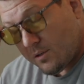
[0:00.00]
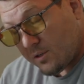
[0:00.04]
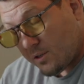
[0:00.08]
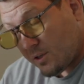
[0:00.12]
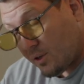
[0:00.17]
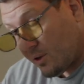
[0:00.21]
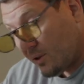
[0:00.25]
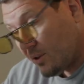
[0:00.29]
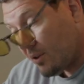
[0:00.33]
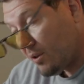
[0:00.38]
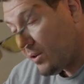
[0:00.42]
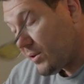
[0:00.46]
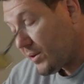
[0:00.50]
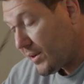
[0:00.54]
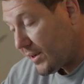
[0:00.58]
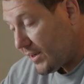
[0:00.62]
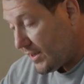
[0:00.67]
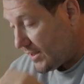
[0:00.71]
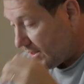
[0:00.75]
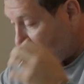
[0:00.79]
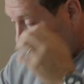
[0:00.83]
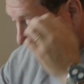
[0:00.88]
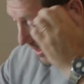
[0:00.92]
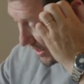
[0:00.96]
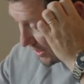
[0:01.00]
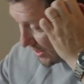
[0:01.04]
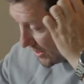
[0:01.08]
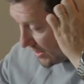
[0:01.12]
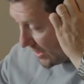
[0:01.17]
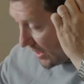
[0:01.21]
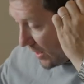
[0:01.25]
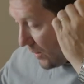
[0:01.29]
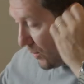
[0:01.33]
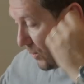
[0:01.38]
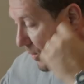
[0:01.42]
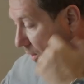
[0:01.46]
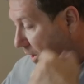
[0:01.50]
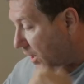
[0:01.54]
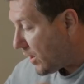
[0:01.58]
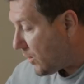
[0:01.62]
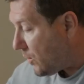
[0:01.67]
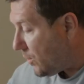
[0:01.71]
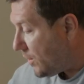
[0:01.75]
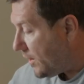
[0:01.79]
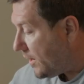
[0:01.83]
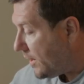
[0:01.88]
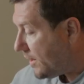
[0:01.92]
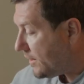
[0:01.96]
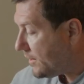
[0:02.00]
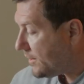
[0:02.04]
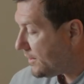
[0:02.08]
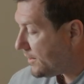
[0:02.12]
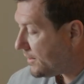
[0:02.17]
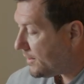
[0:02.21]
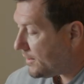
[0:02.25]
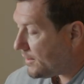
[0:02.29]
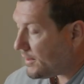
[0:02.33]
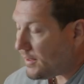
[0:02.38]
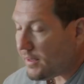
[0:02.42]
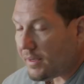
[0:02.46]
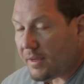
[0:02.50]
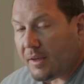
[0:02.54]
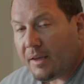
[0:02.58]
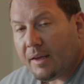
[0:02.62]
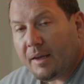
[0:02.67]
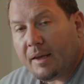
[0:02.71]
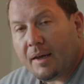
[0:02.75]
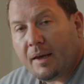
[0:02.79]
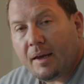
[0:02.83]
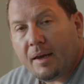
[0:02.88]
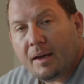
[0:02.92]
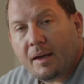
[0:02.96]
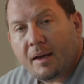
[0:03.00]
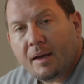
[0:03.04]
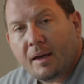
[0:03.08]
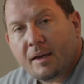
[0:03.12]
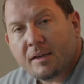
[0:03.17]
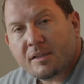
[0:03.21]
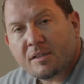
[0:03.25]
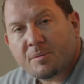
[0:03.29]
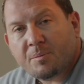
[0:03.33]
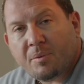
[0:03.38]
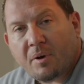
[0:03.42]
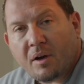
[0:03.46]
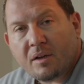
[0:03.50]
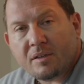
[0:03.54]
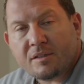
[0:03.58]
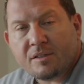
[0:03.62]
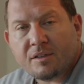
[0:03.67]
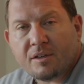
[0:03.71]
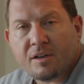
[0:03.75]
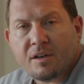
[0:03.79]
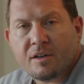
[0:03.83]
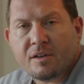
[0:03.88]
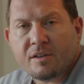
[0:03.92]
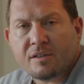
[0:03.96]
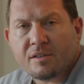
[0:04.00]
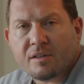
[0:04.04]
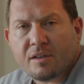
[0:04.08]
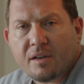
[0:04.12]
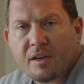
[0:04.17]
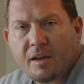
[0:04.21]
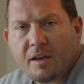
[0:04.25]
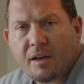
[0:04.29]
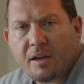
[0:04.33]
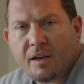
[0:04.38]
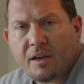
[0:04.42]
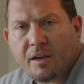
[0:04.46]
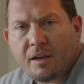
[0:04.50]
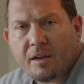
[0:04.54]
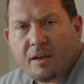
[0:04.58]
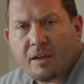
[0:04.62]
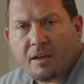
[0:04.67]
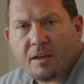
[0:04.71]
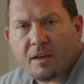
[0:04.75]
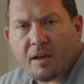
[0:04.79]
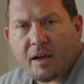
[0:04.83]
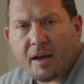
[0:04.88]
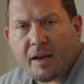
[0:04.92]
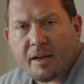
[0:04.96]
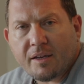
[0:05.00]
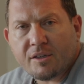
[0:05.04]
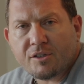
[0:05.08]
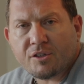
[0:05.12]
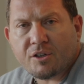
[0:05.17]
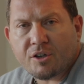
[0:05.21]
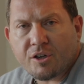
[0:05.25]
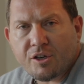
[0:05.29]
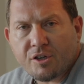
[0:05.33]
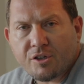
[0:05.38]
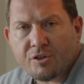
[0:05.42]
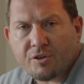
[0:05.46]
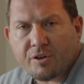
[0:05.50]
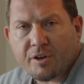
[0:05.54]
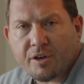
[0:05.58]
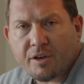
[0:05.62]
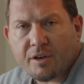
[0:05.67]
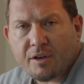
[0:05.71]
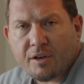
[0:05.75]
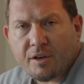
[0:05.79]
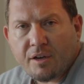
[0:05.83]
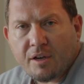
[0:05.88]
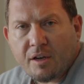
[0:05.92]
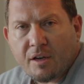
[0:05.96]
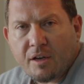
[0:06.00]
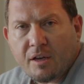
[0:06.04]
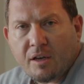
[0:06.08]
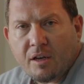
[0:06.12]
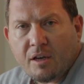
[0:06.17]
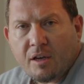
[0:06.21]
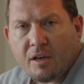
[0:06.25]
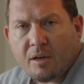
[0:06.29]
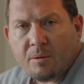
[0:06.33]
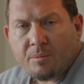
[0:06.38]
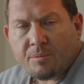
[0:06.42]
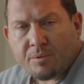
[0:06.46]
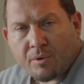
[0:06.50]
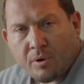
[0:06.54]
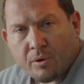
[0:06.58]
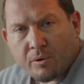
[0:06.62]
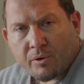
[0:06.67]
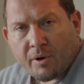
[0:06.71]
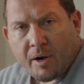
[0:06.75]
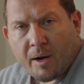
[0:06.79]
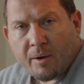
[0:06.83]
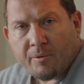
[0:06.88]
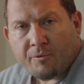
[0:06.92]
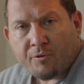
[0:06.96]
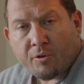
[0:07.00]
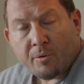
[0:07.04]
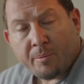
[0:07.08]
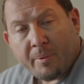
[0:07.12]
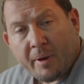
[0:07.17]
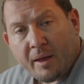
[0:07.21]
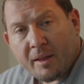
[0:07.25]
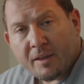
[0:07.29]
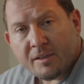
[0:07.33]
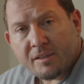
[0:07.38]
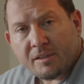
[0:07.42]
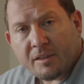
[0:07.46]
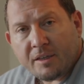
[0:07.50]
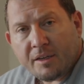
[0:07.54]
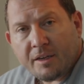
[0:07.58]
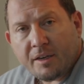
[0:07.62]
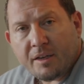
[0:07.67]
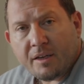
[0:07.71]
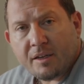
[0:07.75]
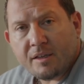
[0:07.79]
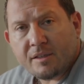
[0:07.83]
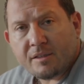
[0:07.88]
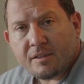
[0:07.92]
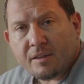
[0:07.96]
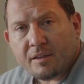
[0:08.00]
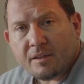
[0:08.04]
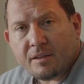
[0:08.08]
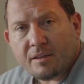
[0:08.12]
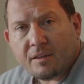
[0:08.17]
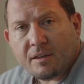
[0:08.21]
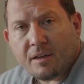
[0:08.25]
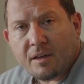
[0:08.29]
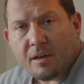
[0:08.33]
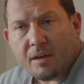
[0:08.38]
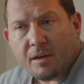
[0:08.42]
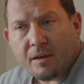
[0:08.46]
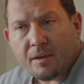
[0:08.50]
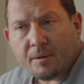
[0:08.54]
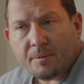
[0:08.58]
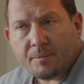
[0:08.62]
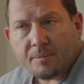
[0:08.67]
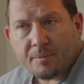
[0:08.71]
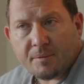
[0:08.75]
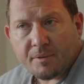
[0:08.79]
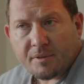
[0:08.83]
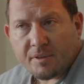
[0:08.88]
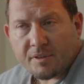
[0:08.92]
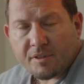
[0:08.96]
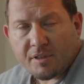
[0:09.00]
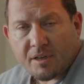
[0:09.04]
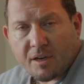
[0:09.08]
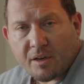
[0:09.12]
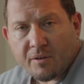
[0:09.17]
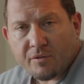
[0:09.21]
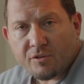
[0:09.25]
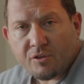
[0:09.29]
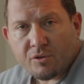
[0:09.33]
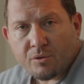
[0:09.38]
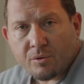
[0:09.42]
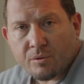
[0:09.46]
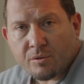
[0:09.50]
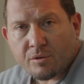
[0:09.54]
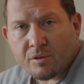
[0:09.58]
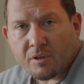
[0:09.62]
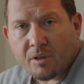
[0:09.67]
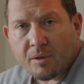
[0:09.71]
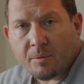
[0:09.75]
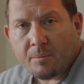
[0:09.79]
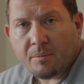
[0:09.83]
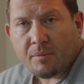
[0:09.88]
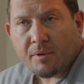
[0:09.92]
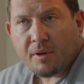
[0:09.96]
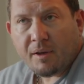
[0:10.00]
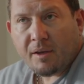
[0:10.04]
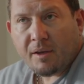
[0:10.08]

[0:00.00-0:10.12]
So the organization I work with sponsors a eye surgery program for Palestinians in the city of Jerusalem.